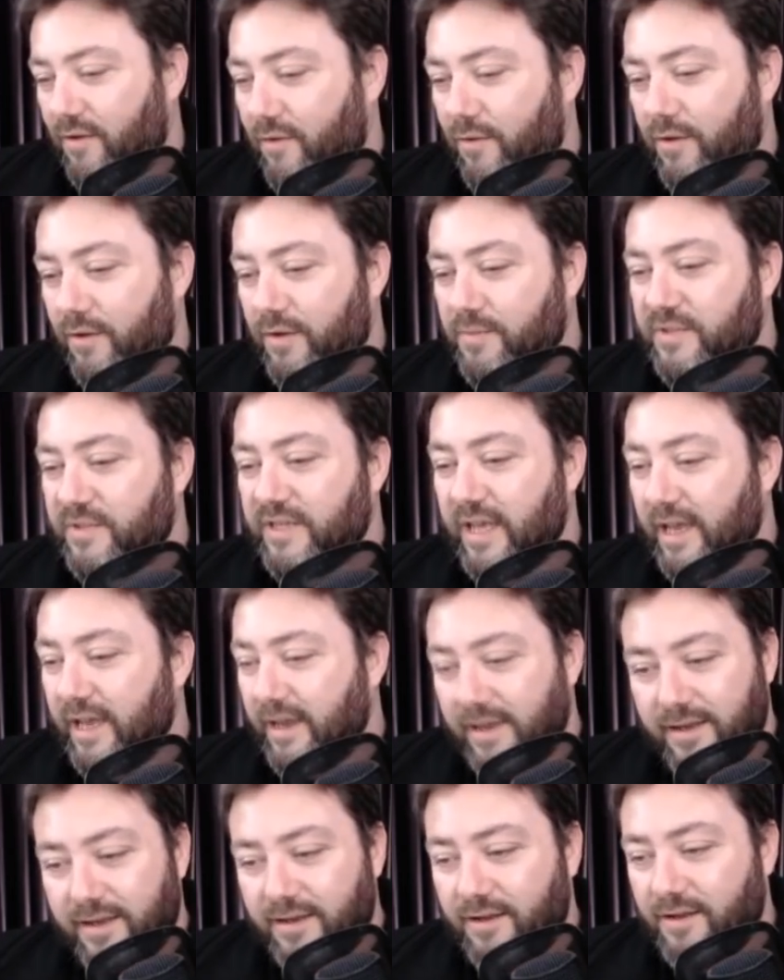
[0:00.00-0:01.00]
All I'm
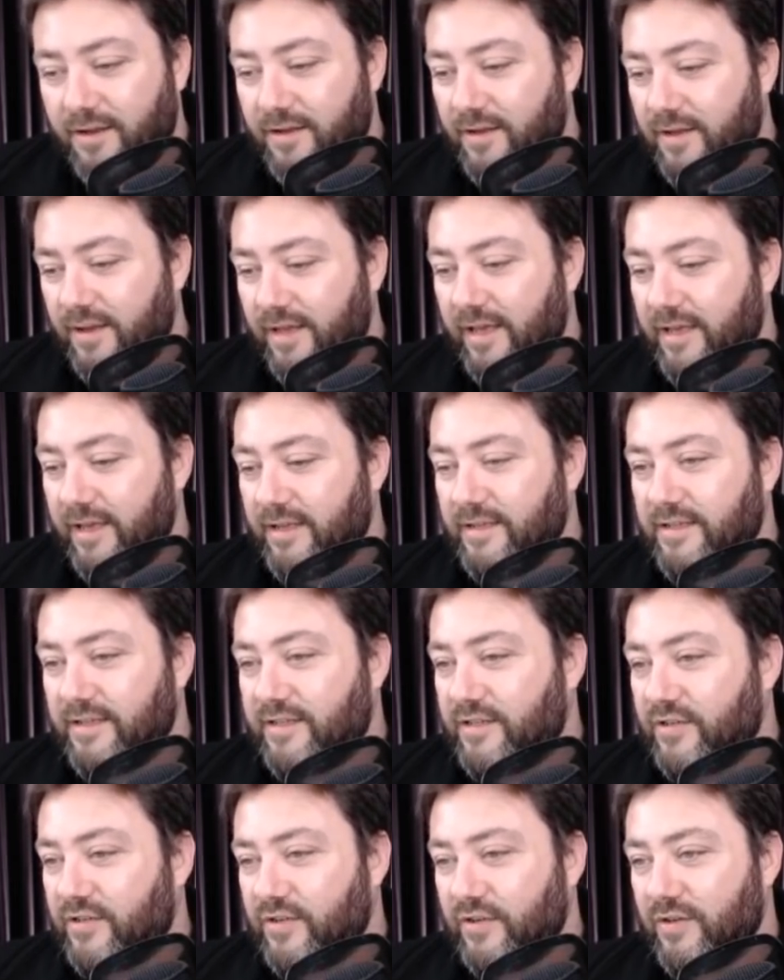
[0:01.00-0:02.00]
saying
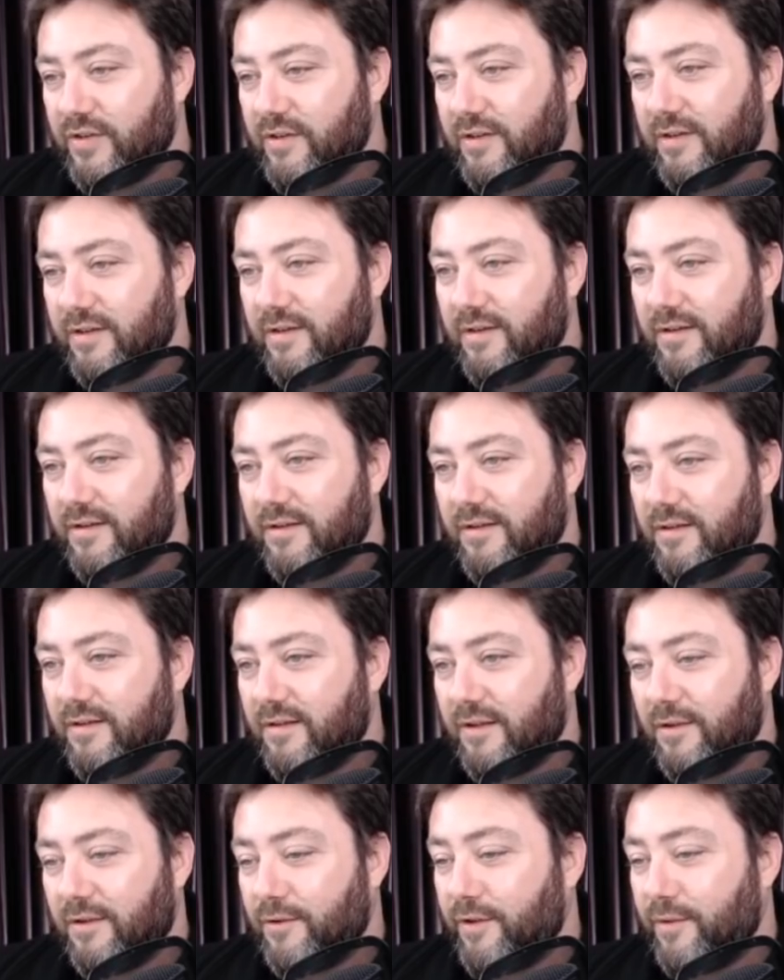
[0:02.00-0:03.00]
is,
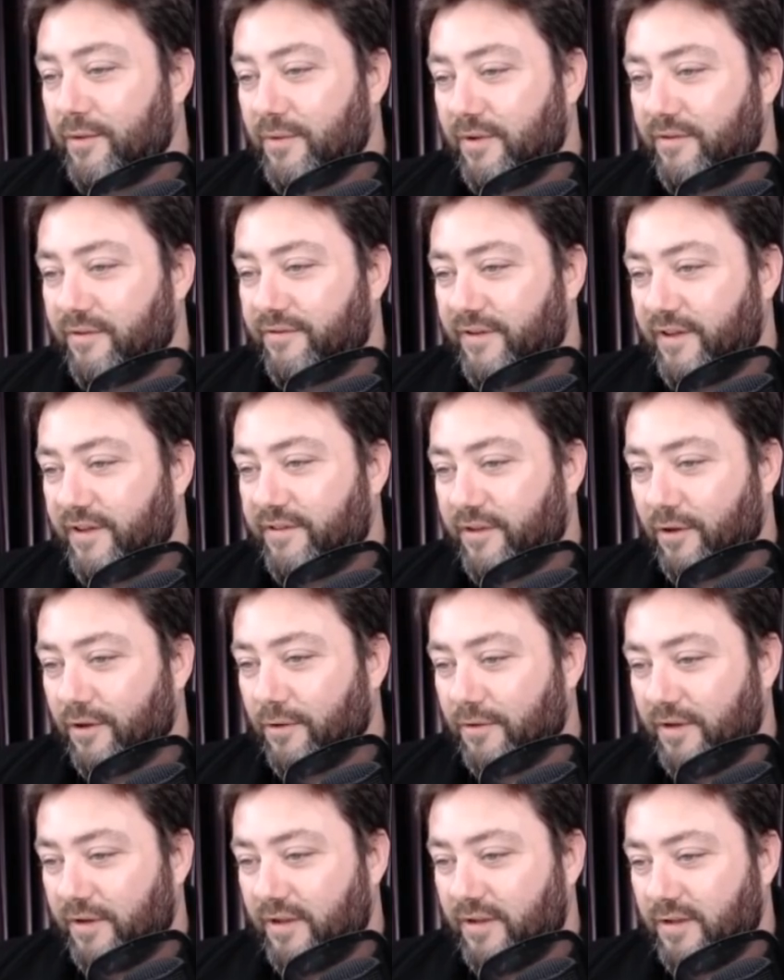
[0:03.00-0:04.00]
oh, here we go, Faith
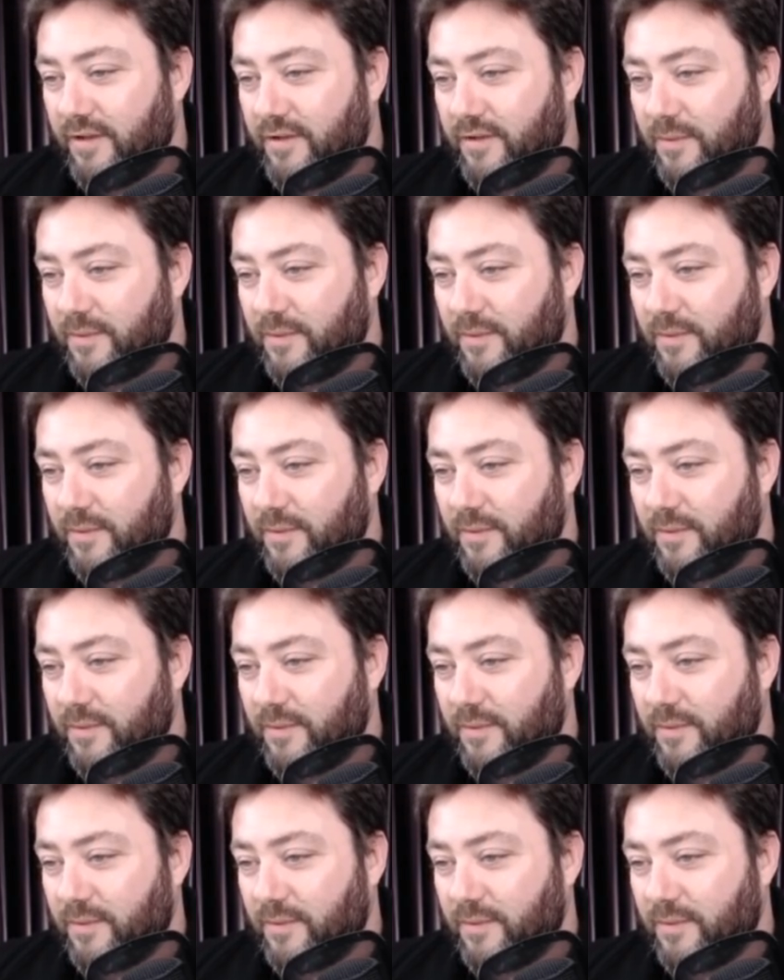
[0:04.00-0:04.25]
Goldie.